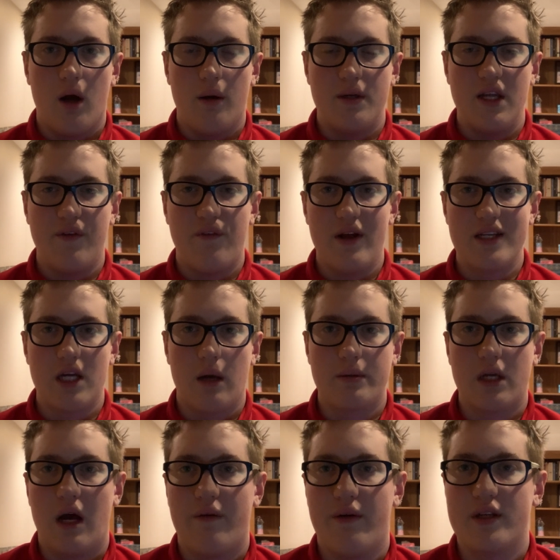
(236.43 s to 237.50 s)
Defense helps
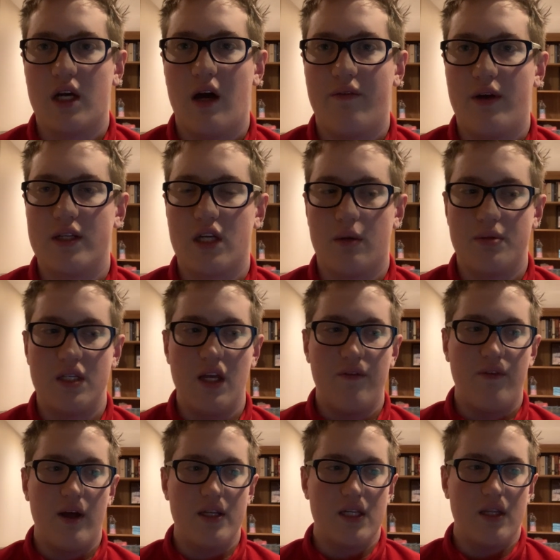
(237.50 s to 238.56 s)
offense helps
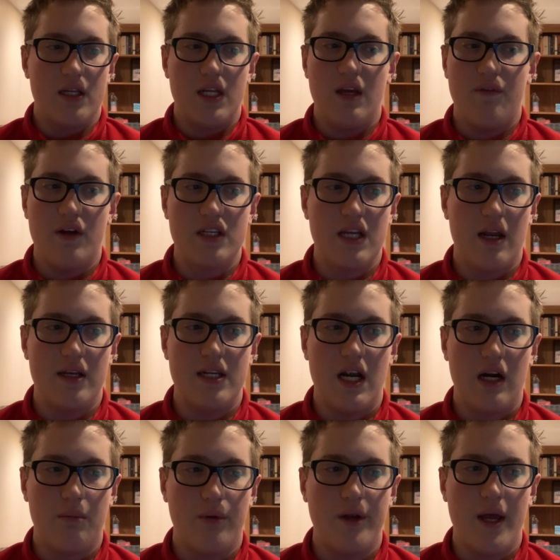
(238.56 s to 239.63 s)
defense, and the defense had a
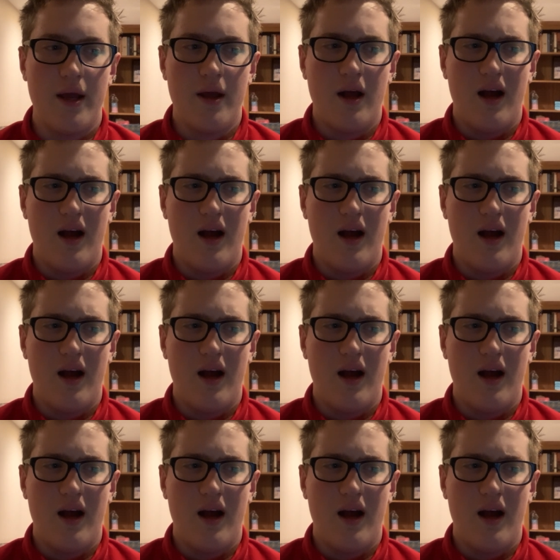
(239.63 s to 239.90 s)
terrible day.